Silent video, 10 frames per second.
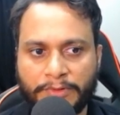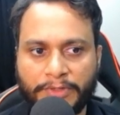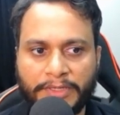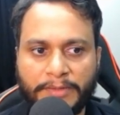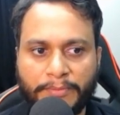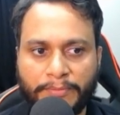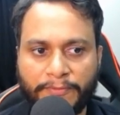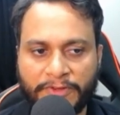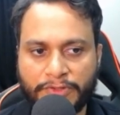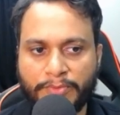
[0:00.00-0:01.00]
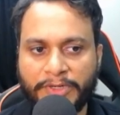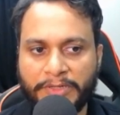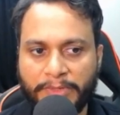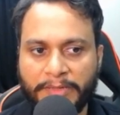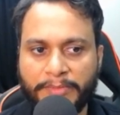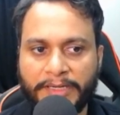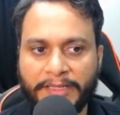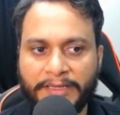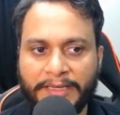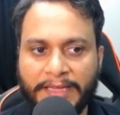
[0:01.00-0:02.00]
Okay, first you multiply by
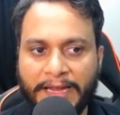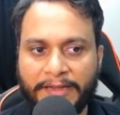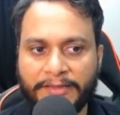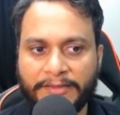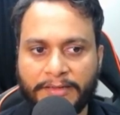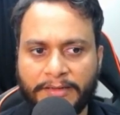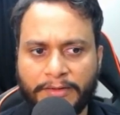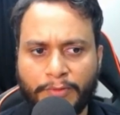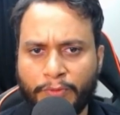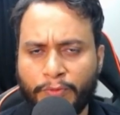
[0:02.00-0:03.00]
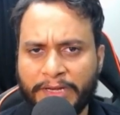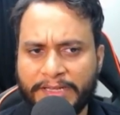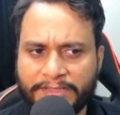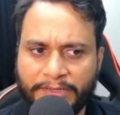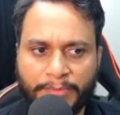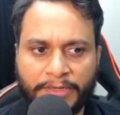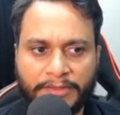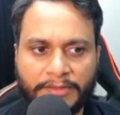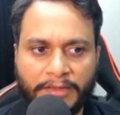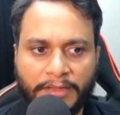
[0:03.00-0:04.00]
10 and add 1 as a
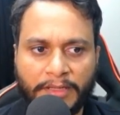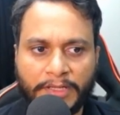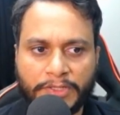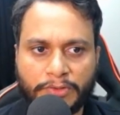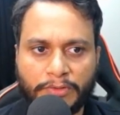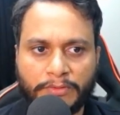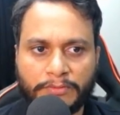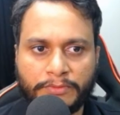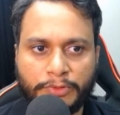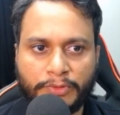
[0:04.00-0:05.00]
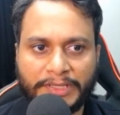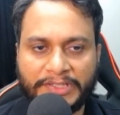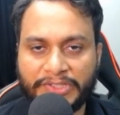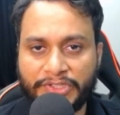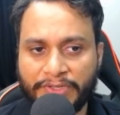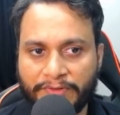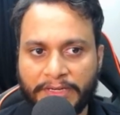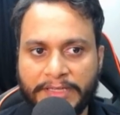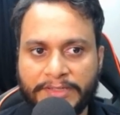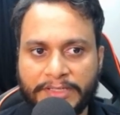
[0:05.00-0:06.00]
remainder. So you can
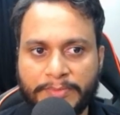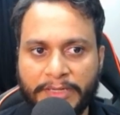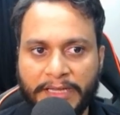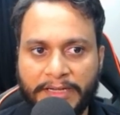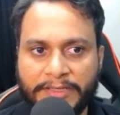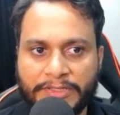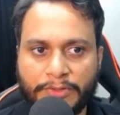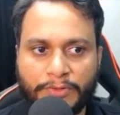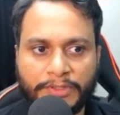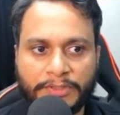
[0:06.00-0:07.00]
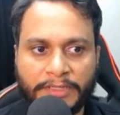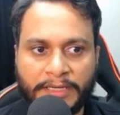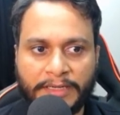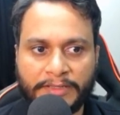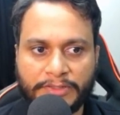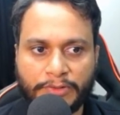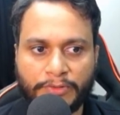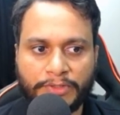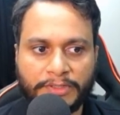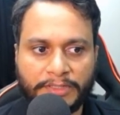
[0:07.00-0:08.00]
generalize this by adding 0 here and adding
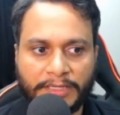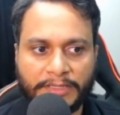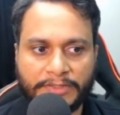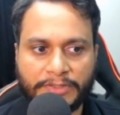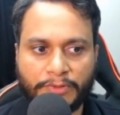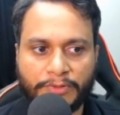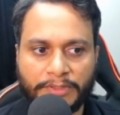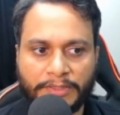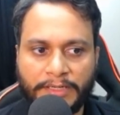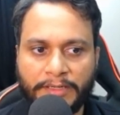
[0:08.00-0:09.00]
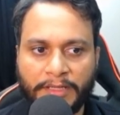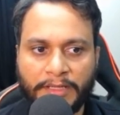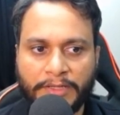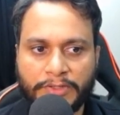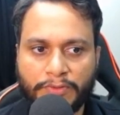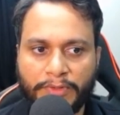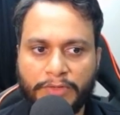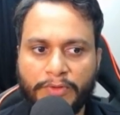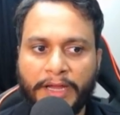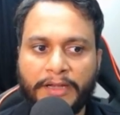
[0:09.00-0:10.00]
0 here, adding 0 here, right? So when
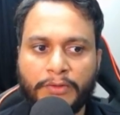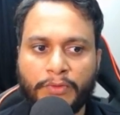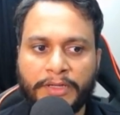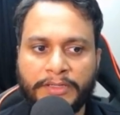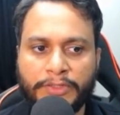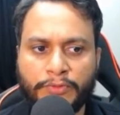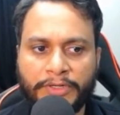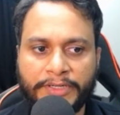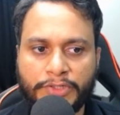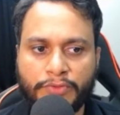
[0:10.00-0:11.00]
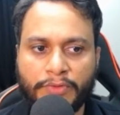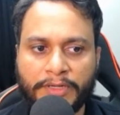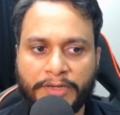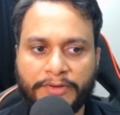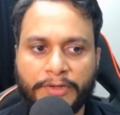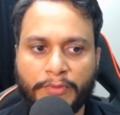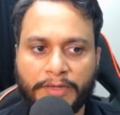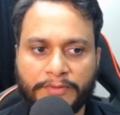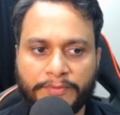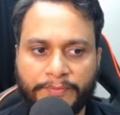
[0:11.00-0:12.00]
you add a 1, you will reach to 101.